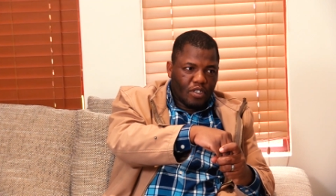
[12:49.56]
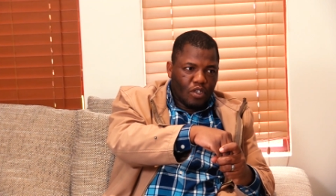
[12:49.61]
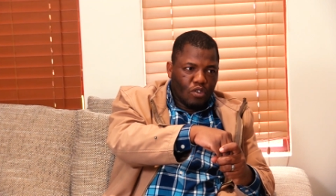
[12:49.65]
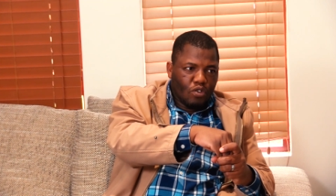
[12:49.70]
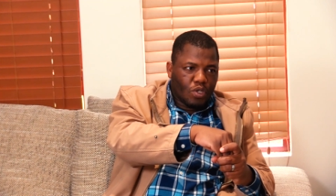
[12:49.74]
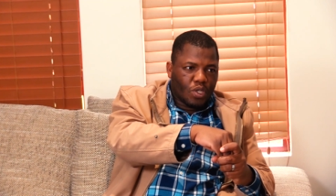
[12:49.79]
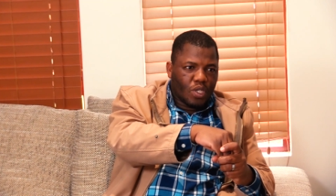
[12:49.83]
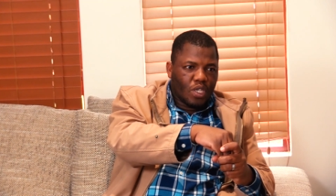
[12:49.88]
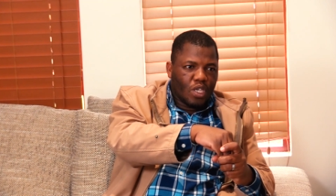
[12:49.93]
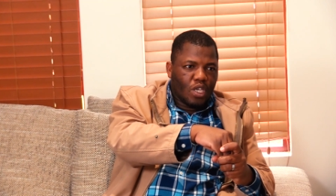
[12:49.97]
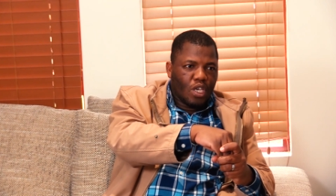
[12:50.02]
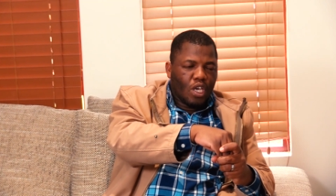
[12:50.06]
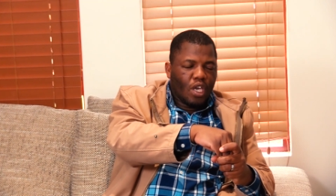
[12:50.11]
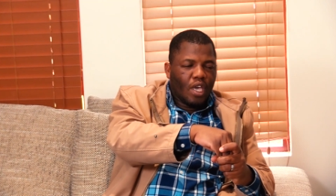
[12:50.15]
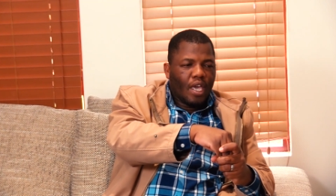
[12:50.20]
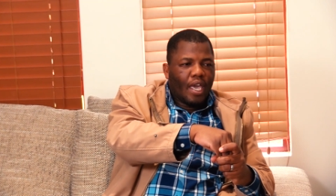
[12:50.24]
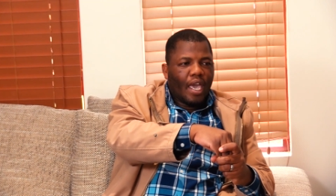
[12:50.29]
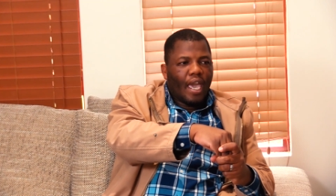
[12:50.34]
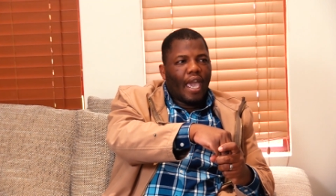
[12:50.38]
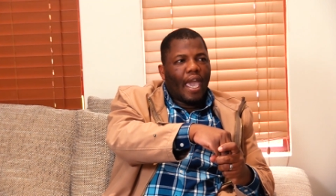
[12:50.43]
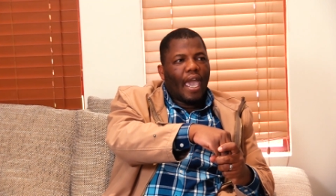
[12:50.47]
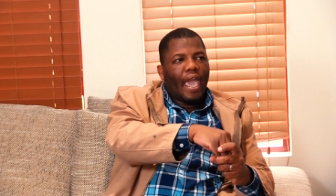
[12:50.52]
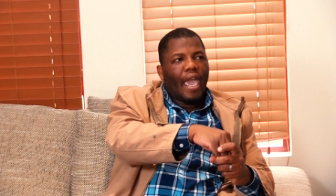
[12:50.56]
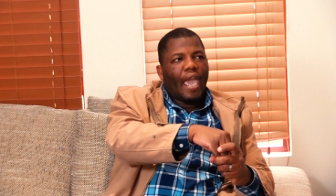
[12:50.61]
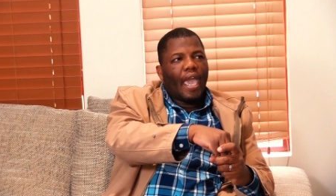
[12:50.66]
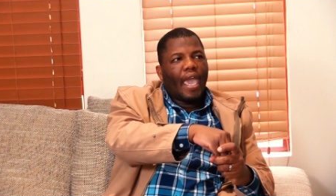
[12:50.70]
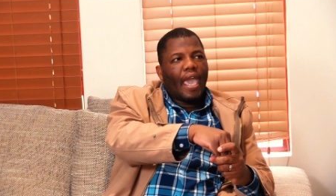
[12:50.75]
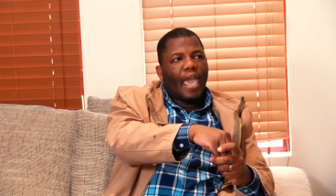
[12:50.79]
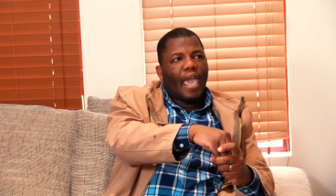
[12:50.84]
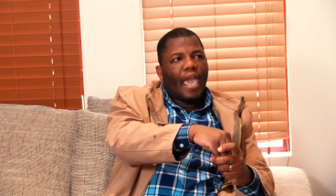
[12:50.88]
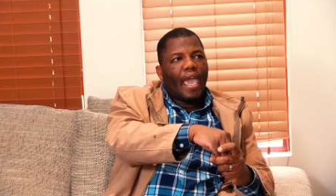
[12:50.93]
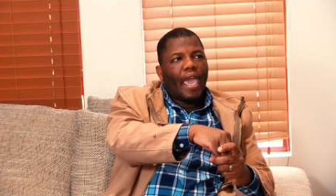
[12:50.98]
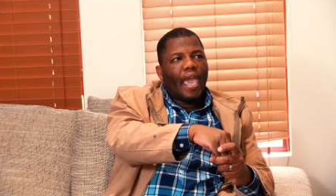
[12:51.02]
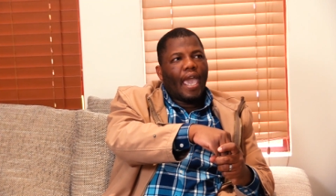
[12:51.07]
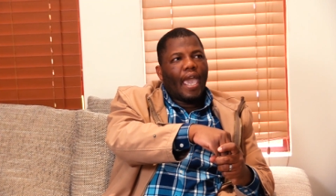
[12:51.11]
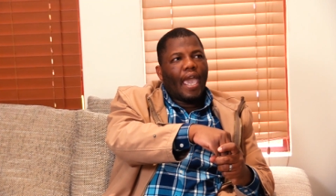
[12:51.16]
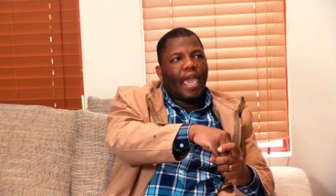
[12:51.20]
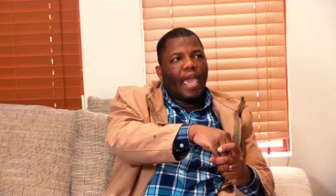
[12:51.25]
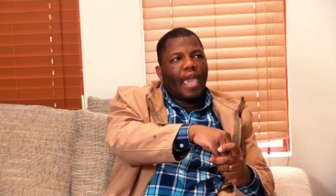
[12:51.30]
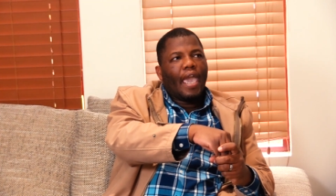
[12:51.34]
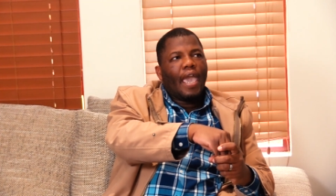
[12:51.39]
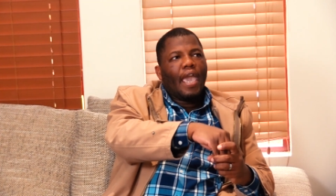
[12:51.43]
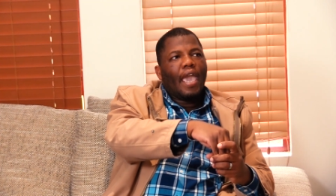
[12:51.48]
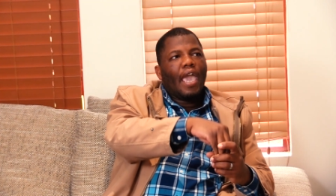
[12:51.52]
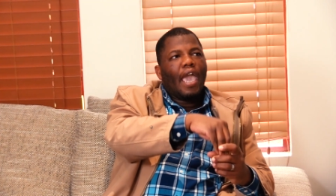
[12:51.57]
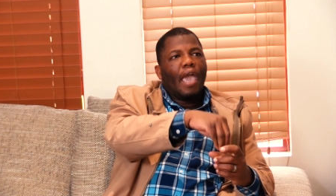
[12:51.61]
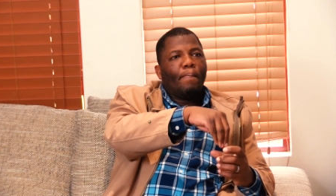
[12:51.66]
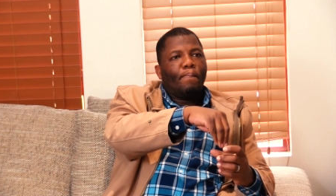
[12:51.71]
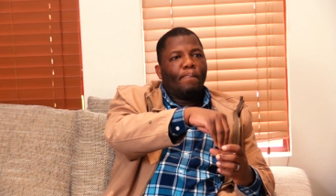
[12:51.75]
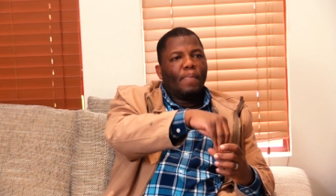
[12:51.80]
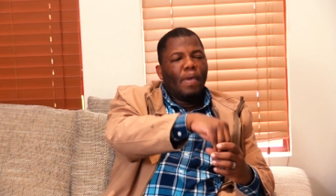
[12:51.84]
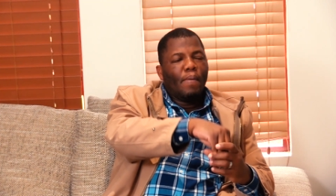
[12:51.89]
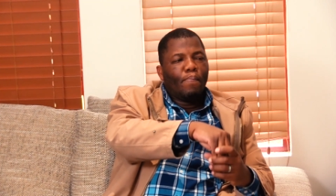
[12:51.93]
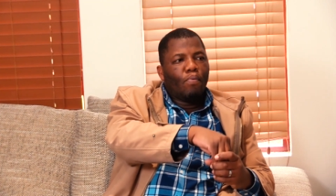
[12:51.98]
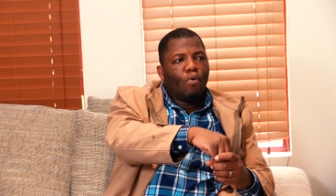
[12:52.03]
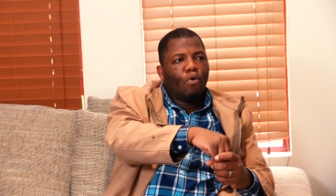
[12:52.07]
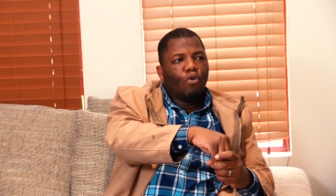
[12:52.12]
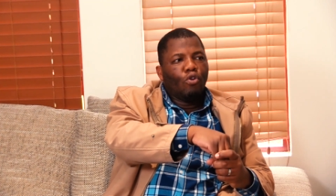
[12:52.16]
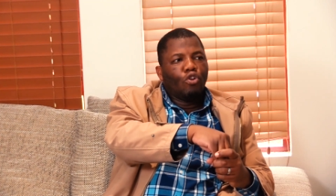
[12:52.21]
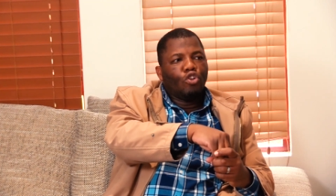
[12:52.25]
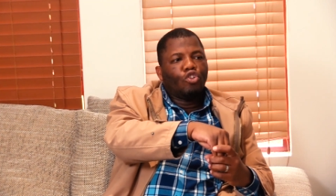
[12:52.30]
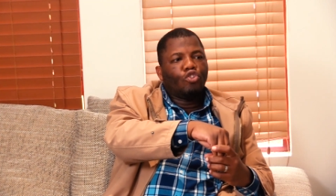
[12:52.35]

You see, people